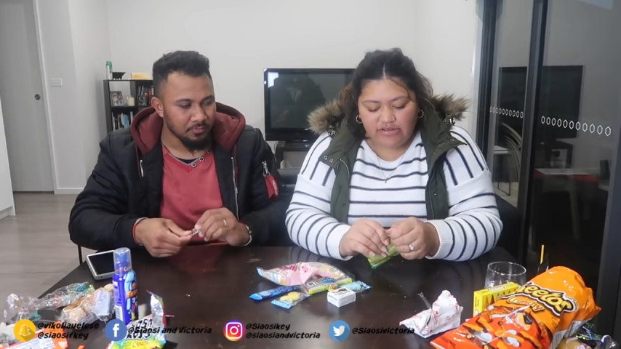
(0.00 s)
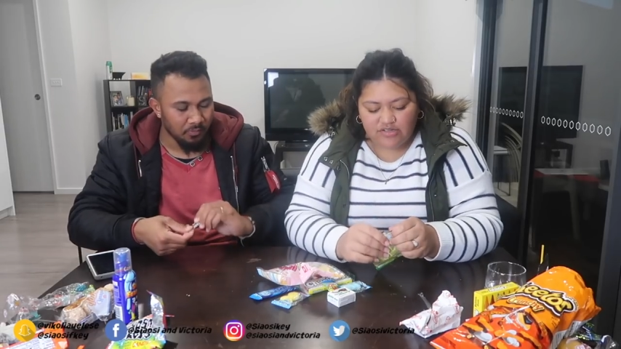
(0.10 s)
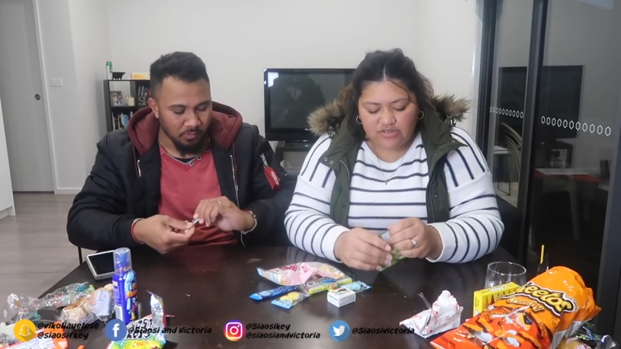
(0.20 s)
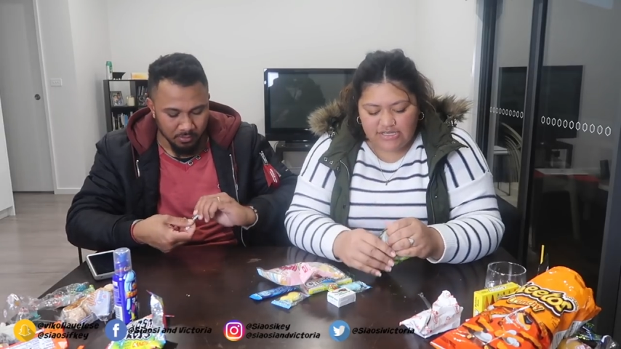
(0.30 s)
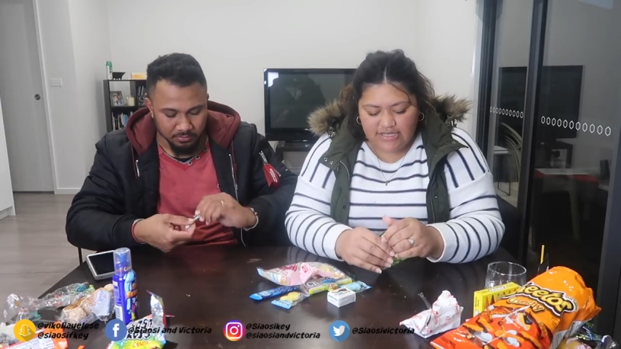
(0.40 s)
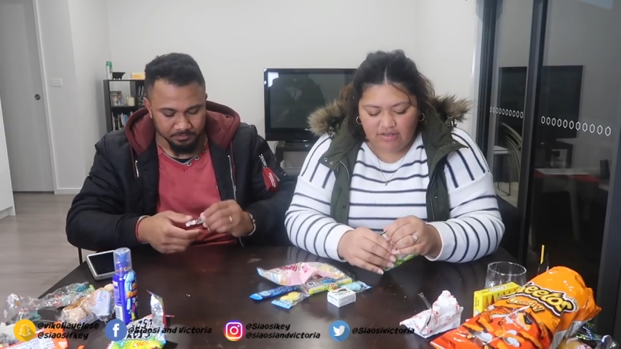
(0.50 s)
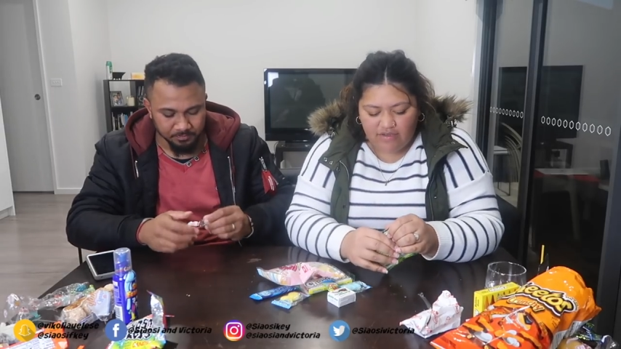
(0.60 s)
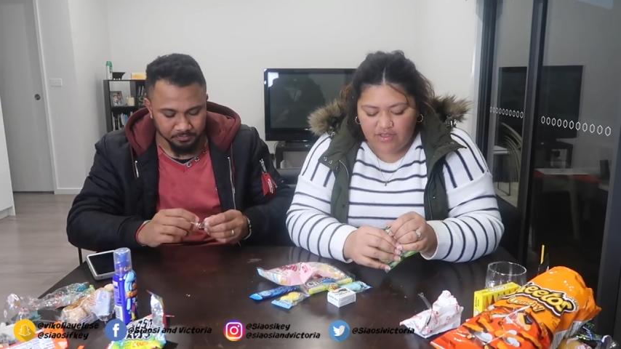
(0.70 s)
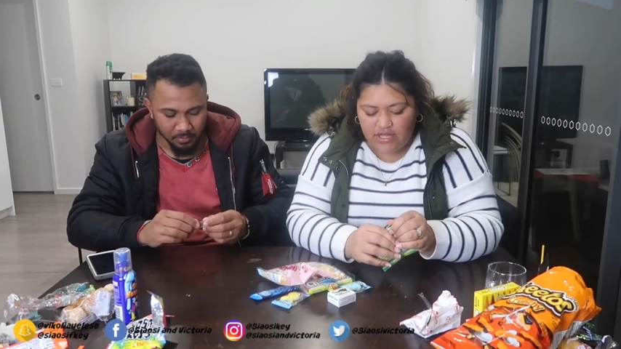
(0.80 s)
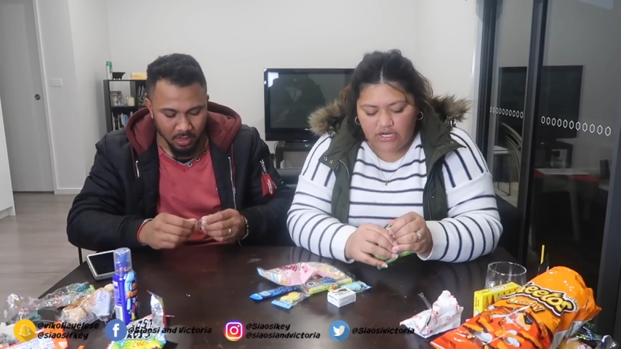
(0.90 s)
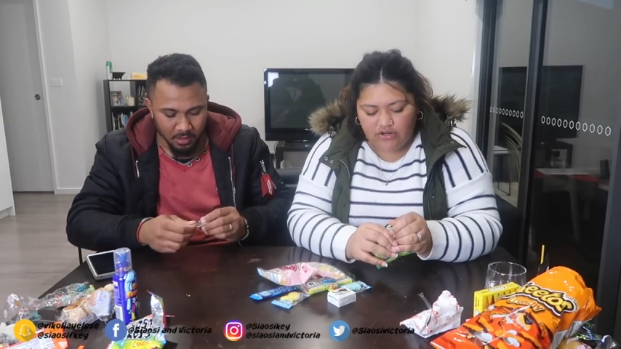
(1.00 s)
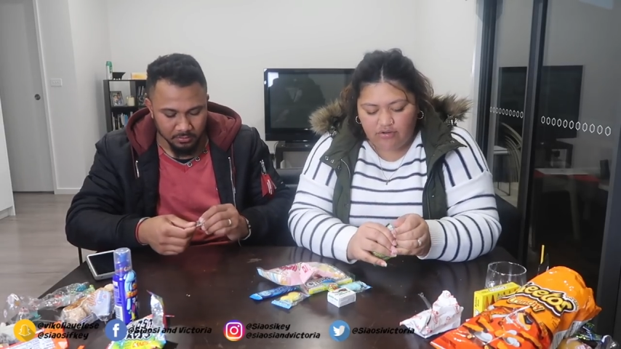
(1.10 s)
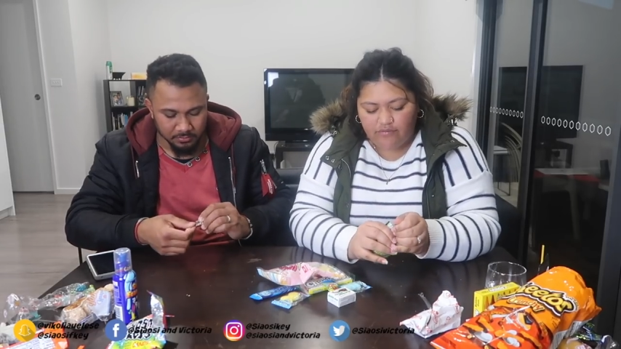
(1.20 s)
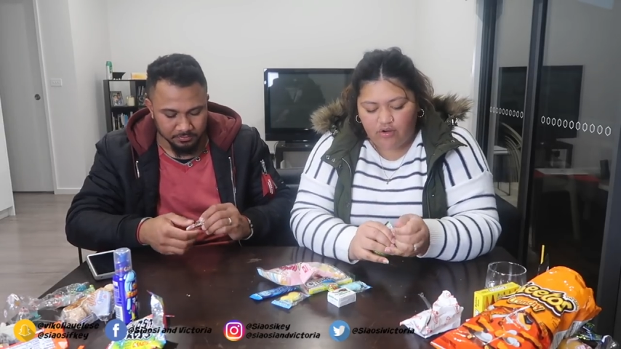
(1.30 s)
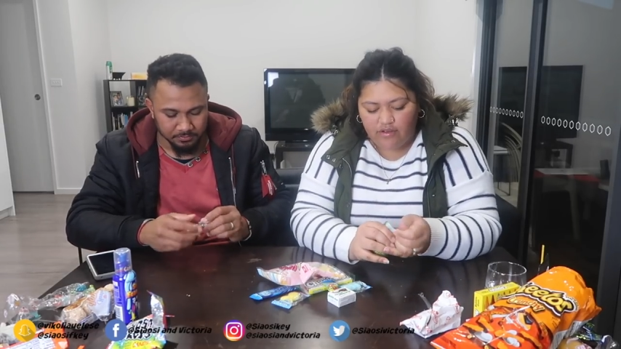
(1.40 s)
Speaker 1: So Aussies, I'll give you the
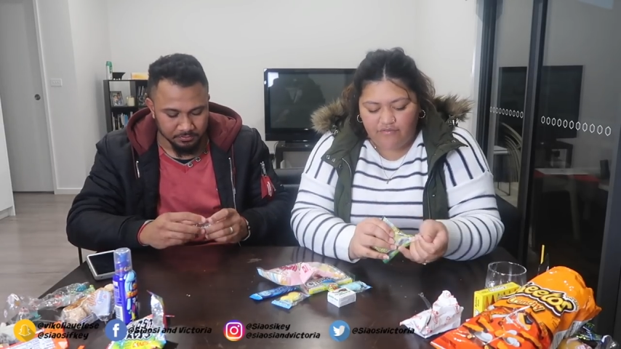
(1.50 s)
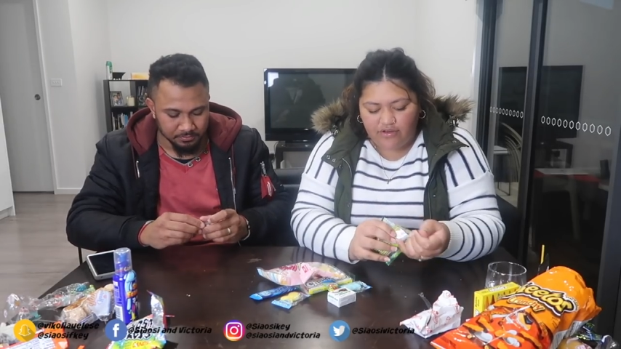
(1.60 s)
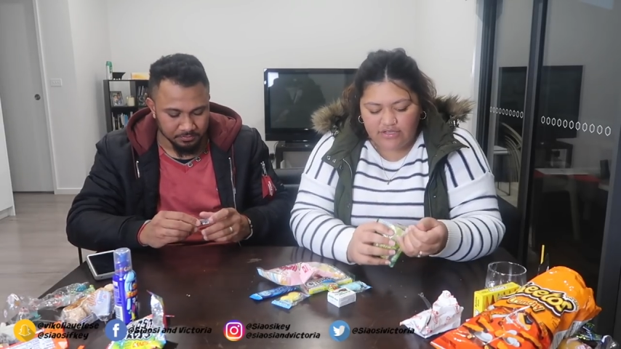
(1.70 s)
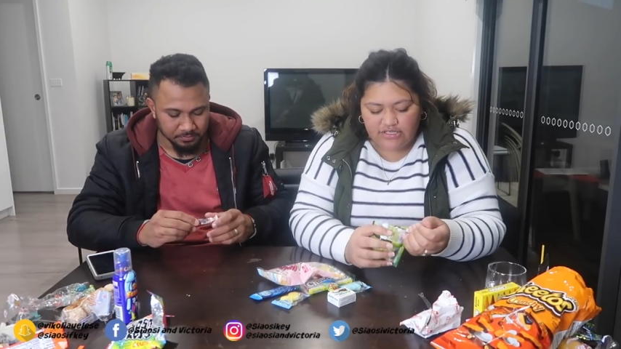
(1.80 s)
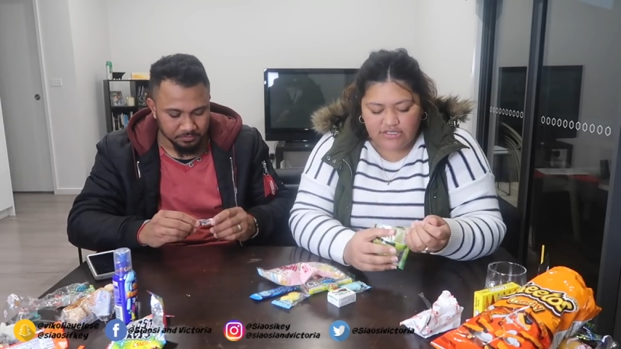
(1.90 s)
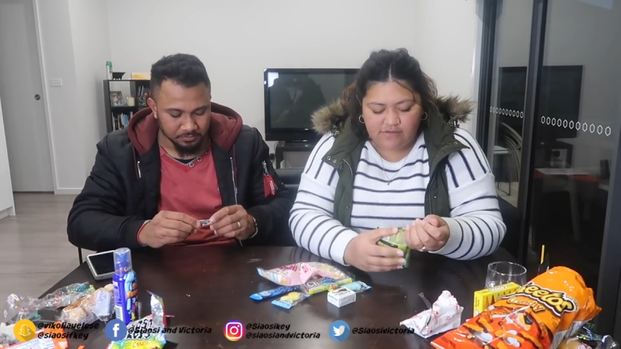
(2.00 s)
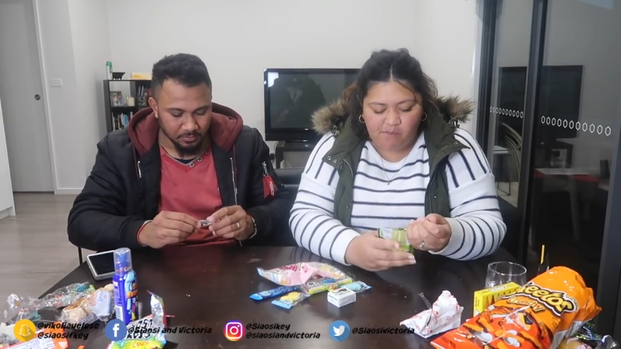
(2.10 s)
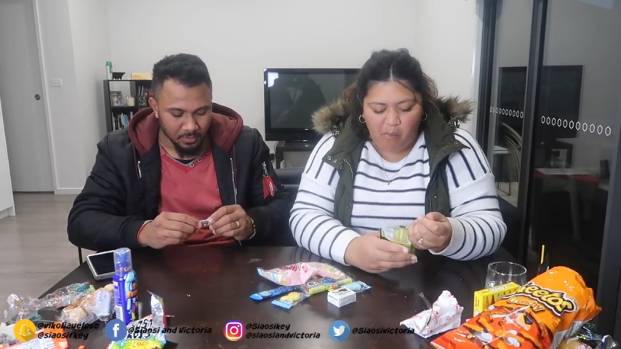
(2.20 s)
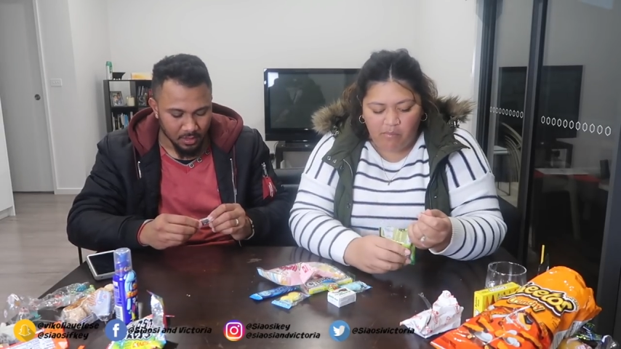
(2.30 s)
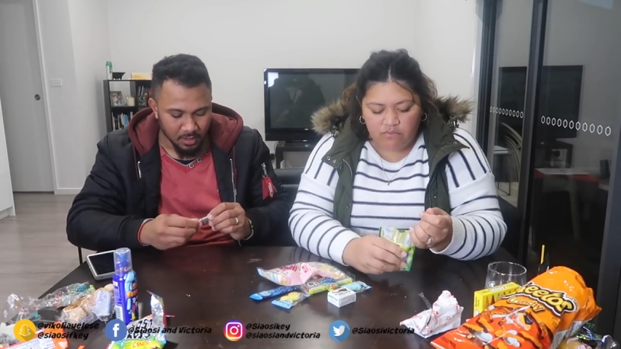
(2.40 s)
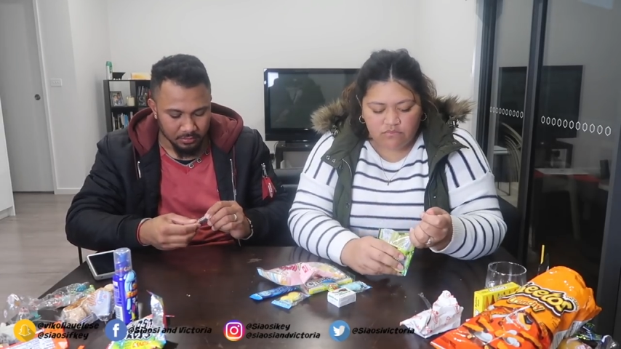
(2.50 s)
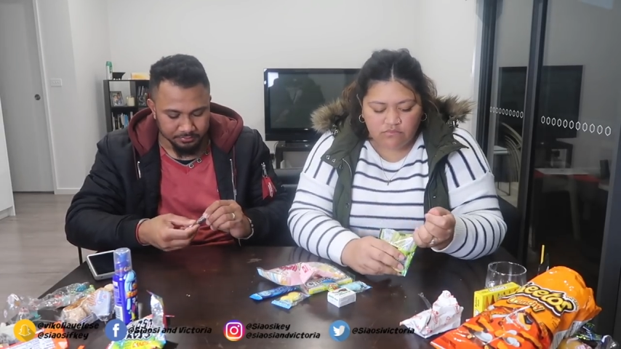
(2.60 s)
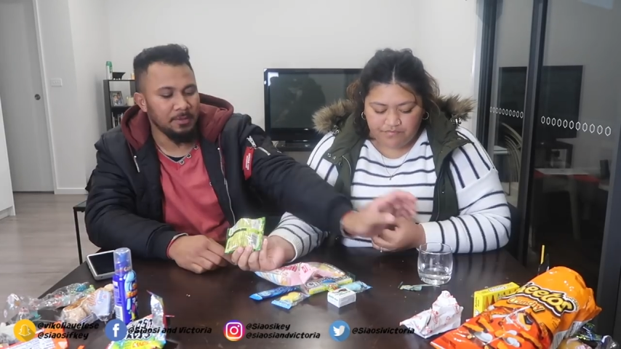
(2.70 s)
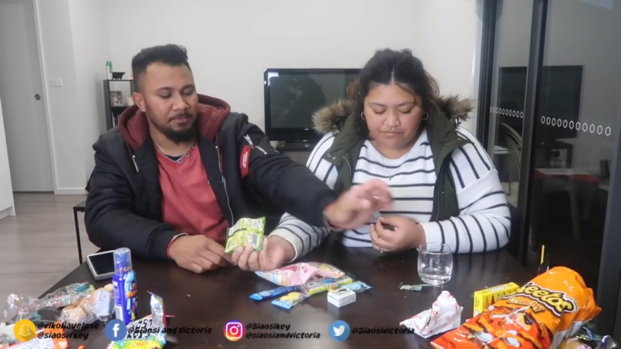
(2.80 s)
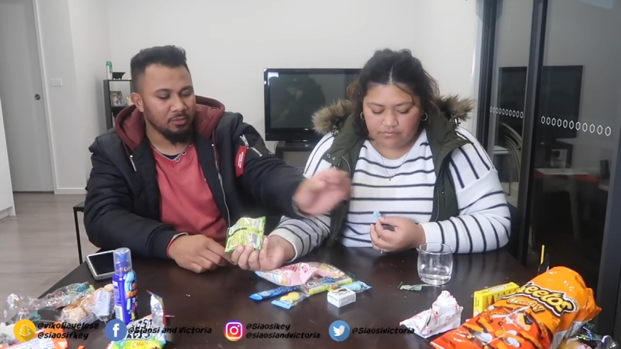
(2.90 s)
honor of going first.
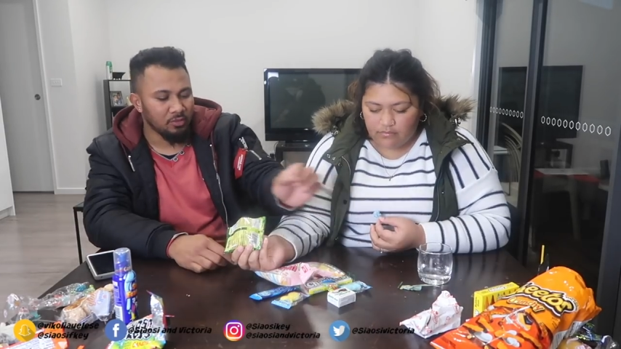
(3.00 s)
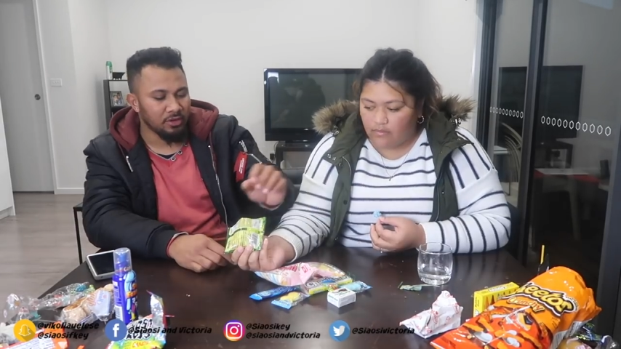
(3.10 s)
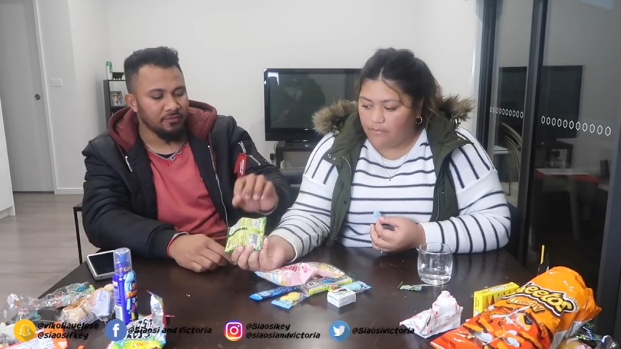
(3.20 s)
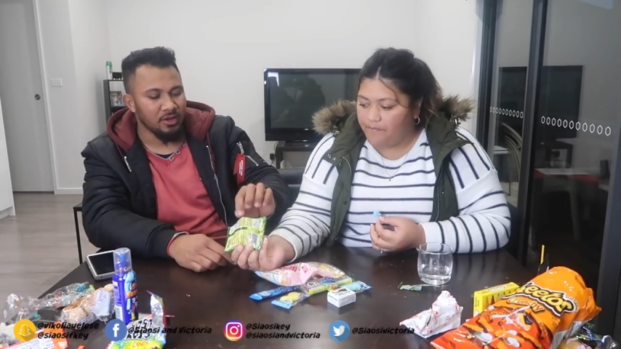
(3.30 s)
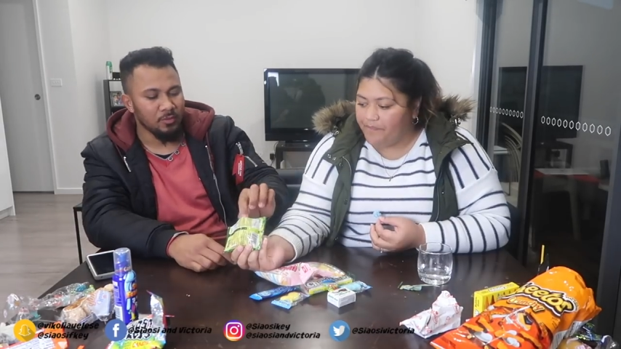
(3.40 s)
Speaker 2: I pick whatever